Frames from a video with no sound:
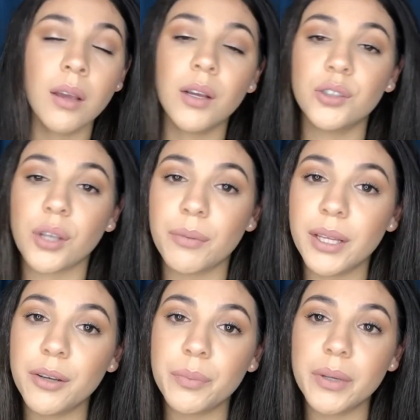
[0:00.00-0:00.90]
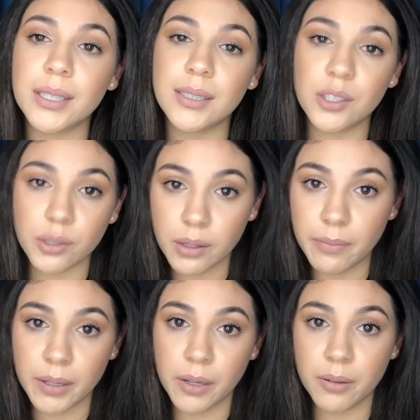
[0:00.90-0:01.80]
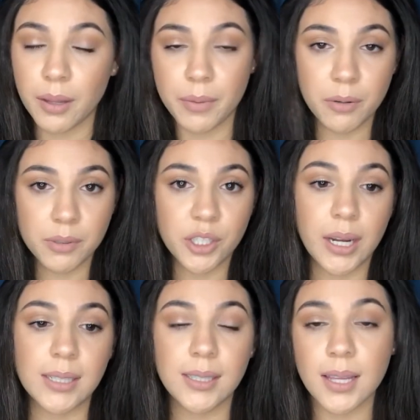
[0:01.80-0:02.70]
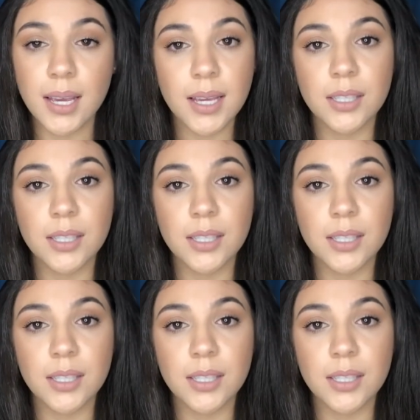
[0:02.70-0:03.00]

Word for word: so I really hope you guys enjoyed the video. Let me know what you guys think.